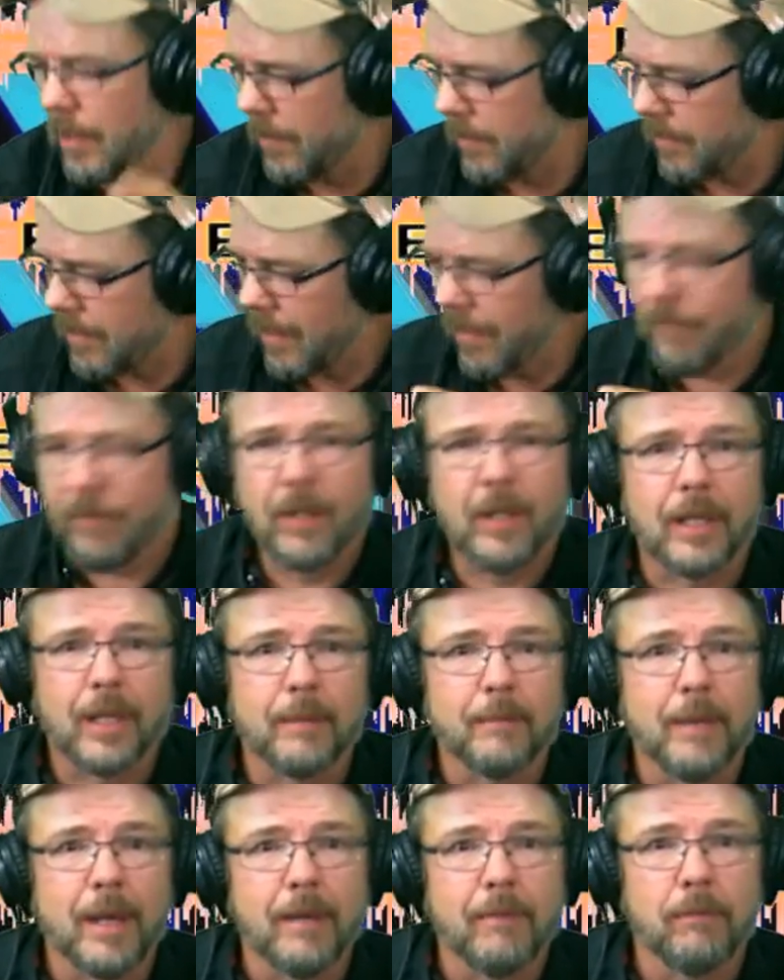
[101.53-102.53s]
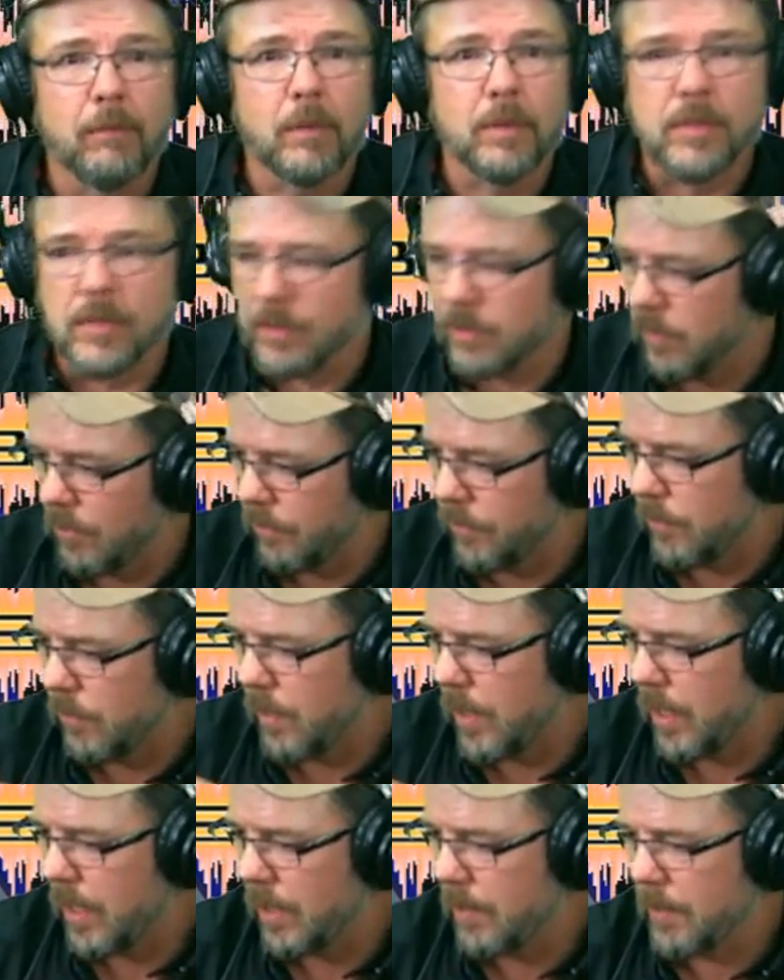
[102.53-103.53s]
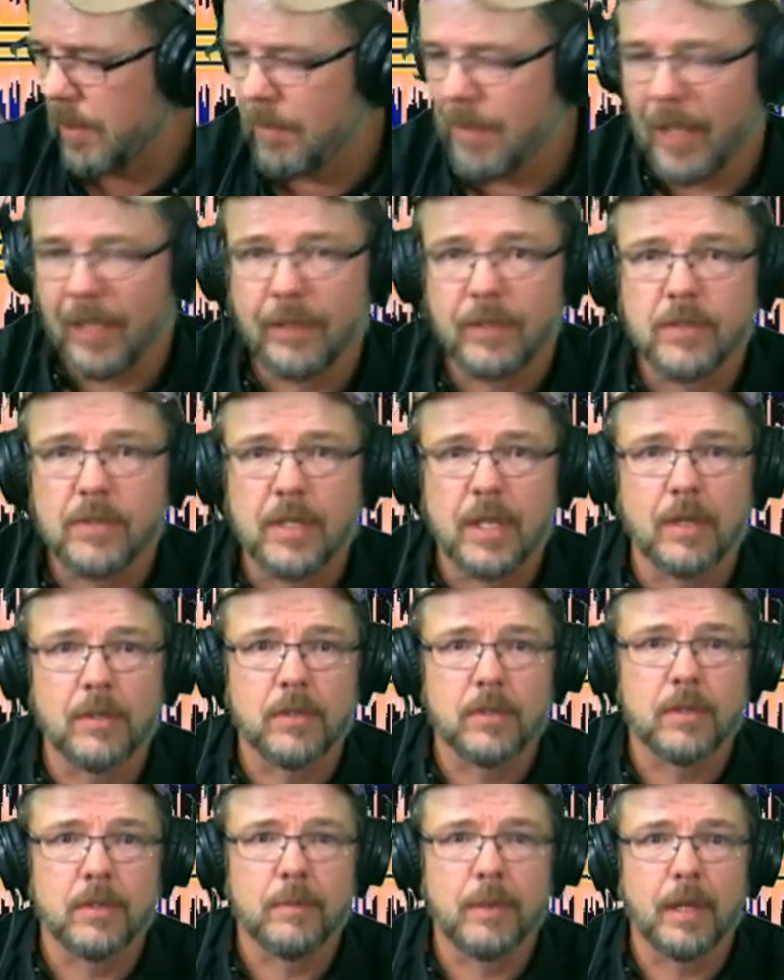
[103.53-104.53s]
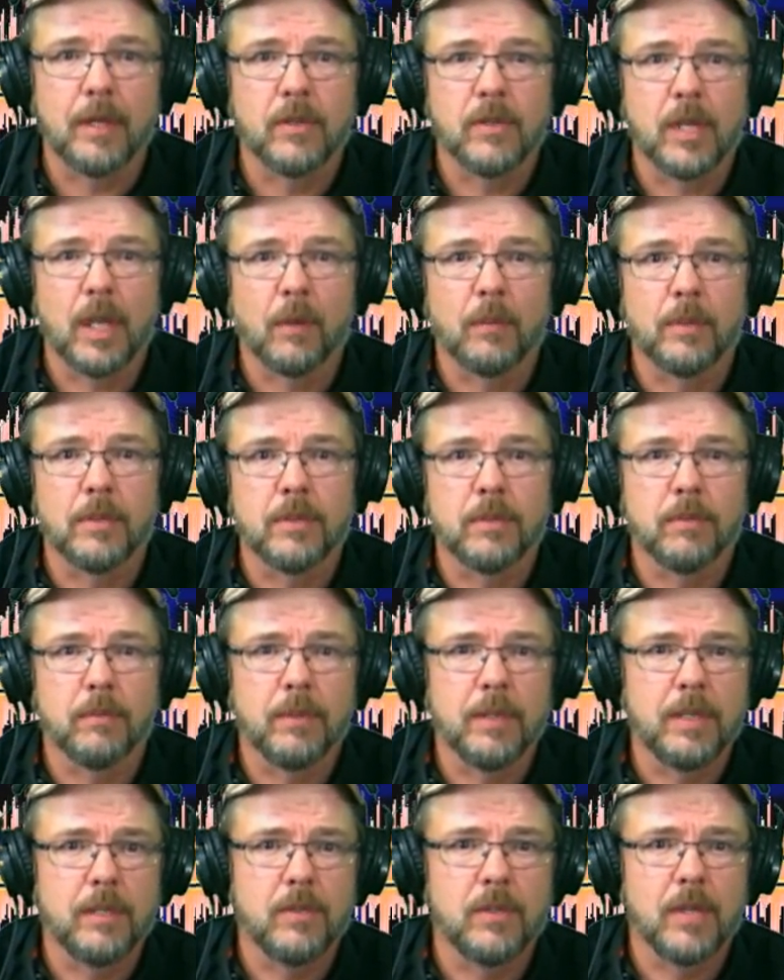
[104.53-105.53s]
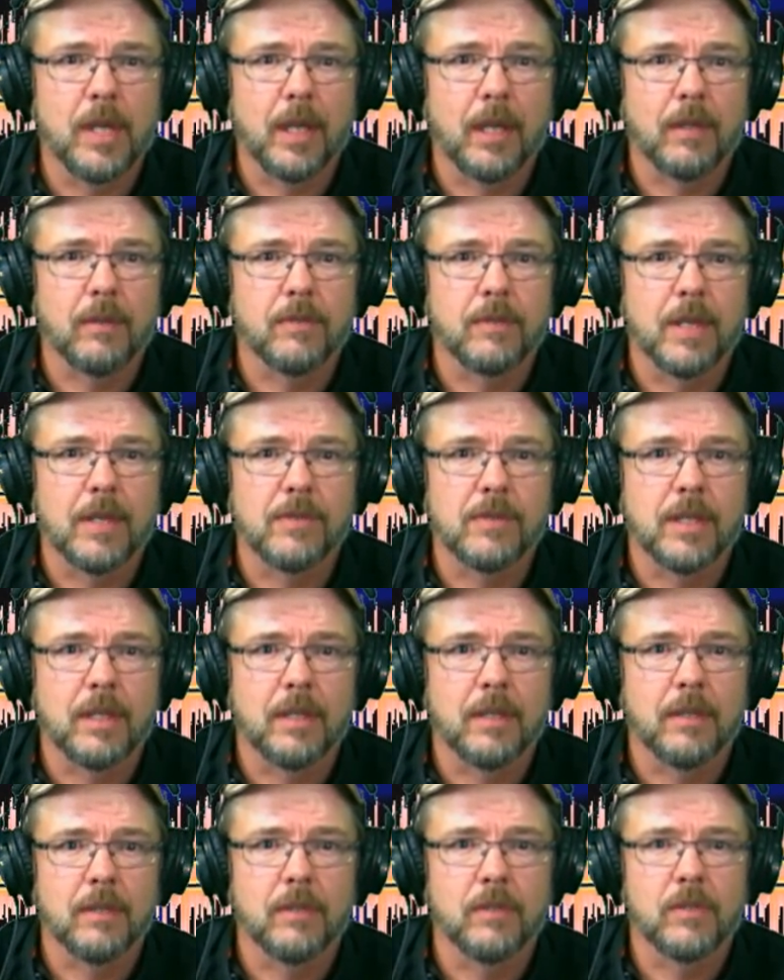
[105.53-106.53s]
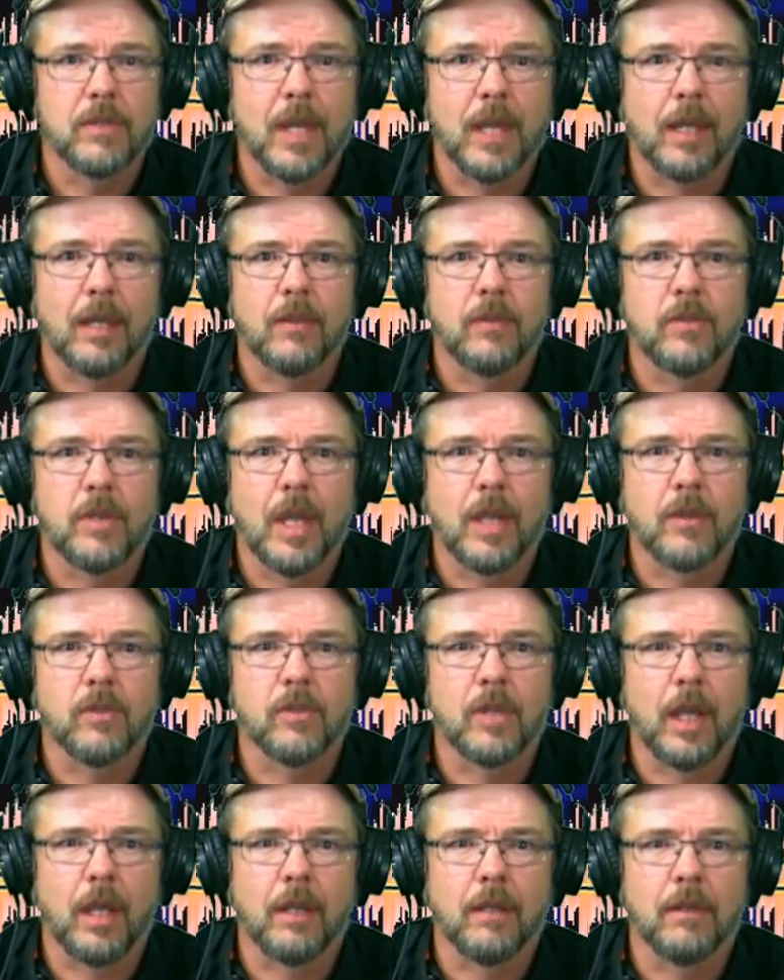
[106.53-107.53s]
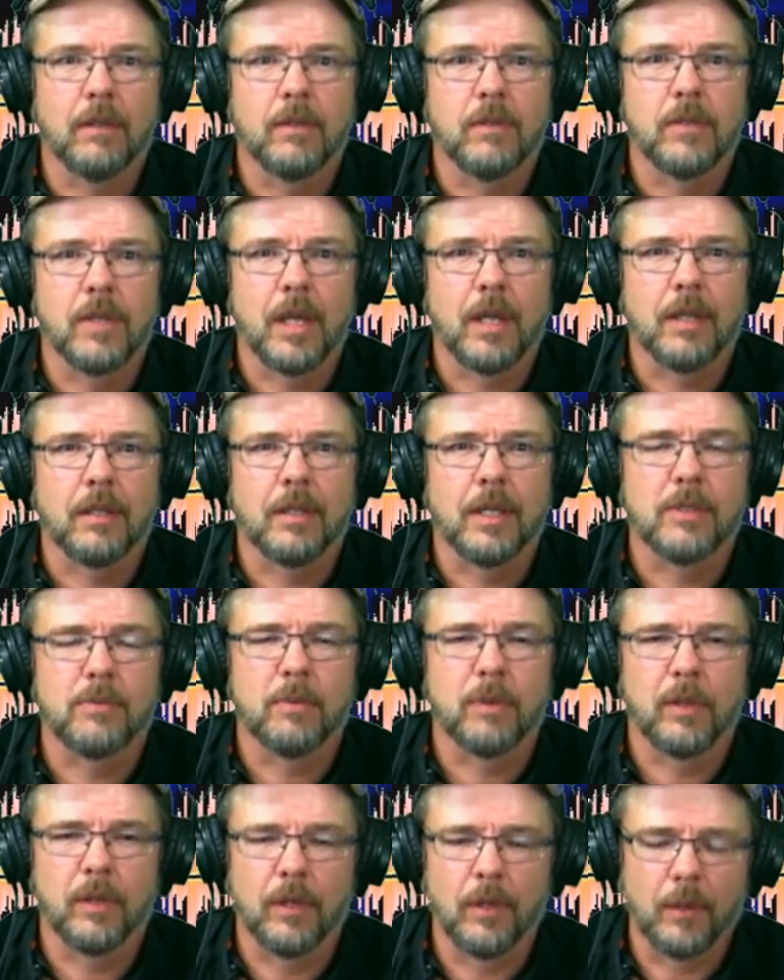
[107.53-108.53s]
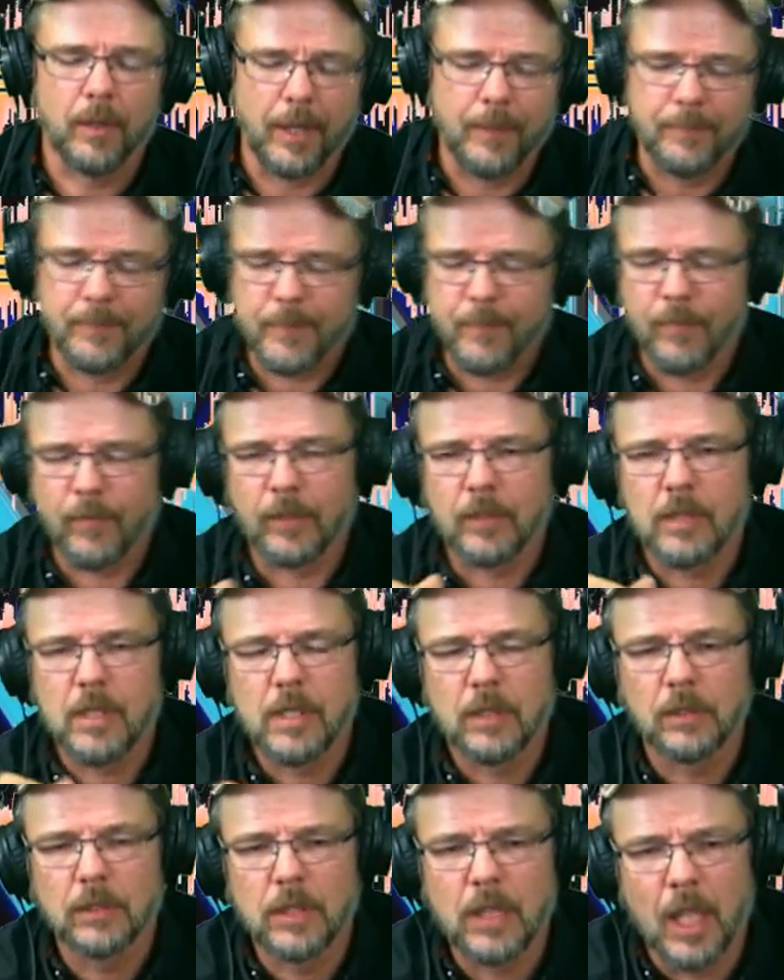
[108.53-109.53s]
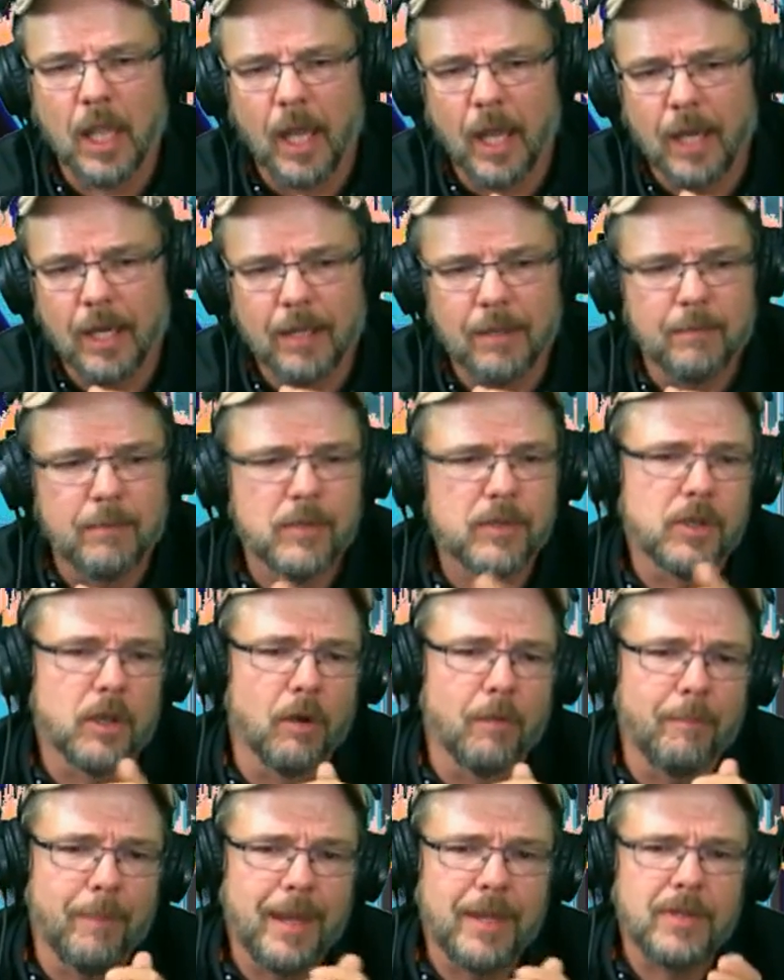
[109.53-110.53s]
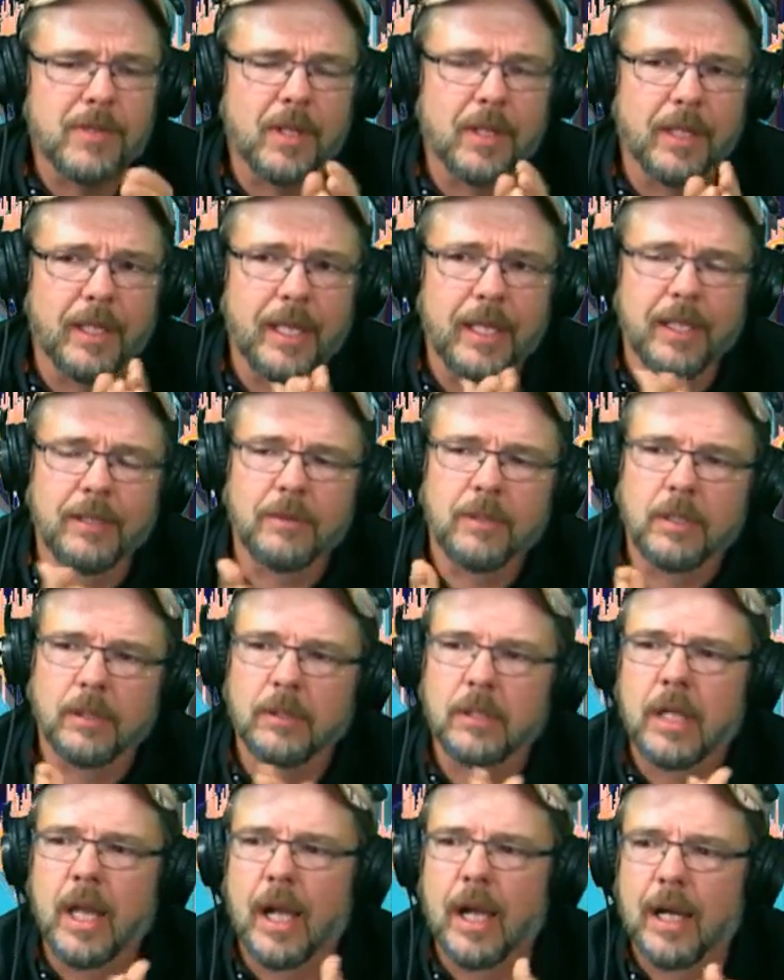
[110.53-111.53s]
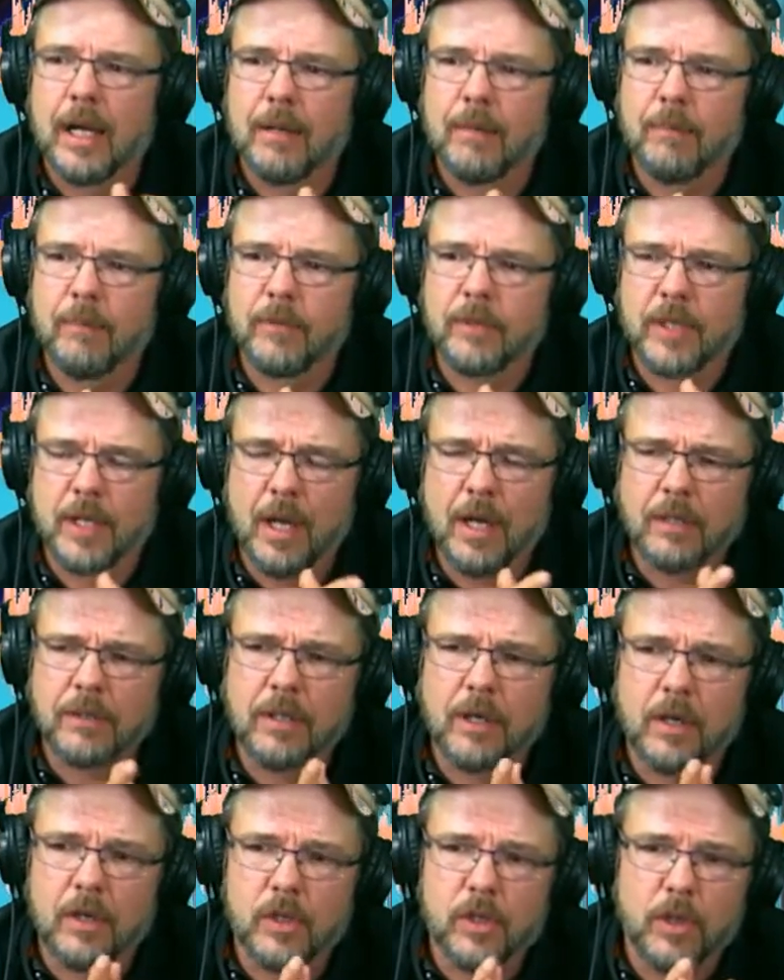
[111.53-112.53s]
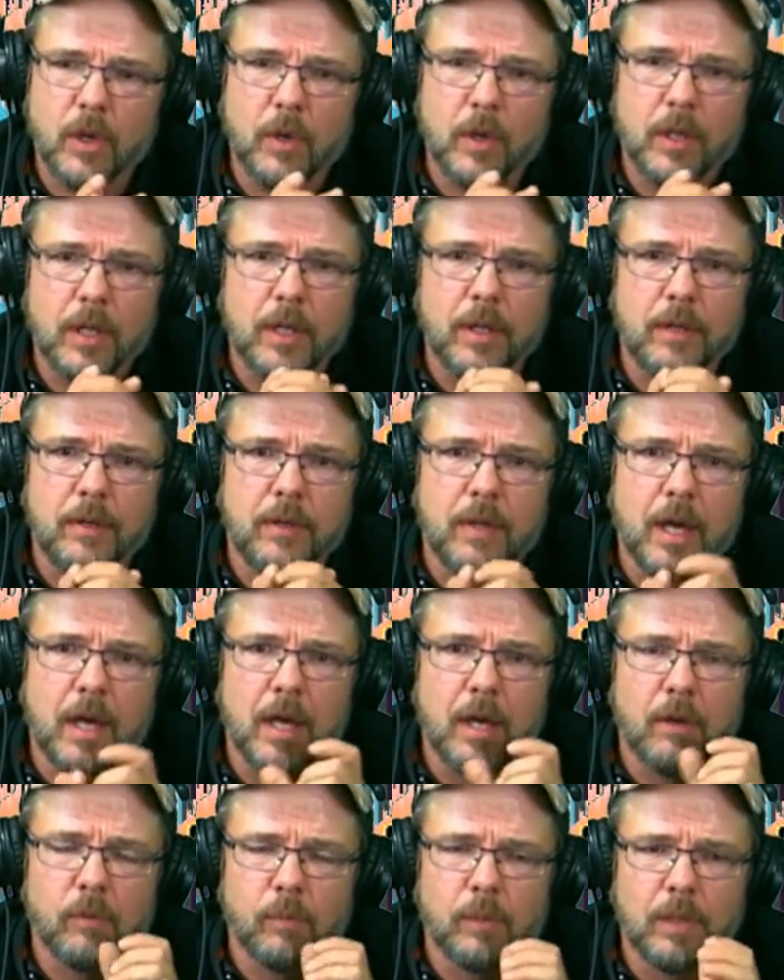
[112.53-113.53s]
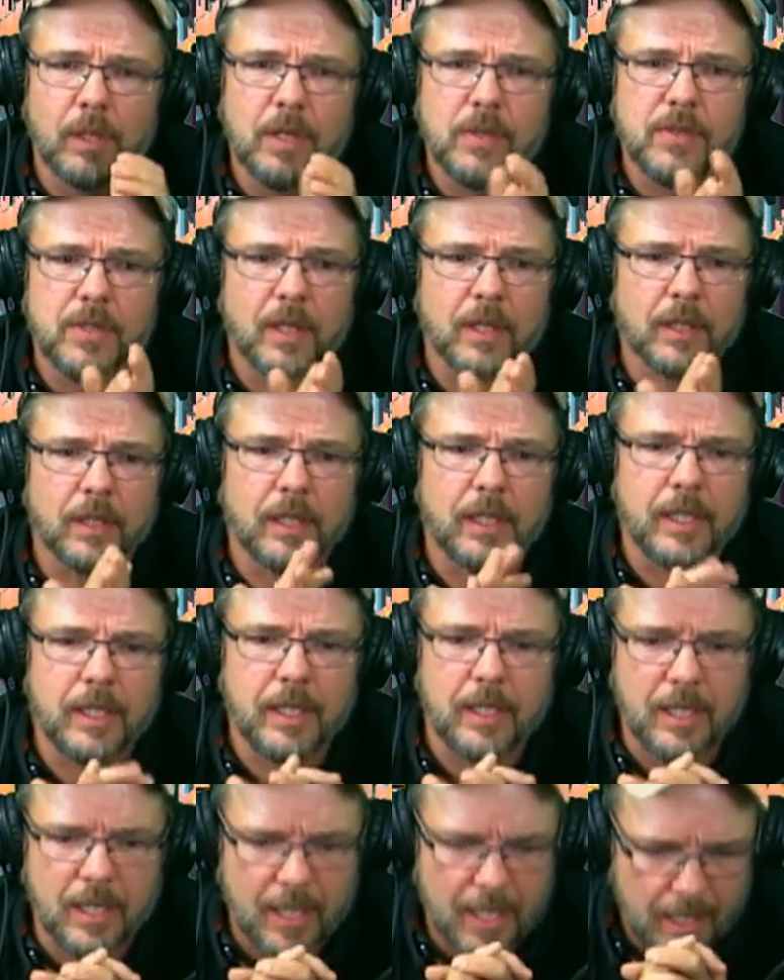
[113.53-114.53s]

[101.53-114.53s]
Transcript: I feel like my voice is a little too high. Let me back this down just to check 1 2 3. Check testing. Check. That's pretty good. Okay. So basically, TeNaK Talk started realistically.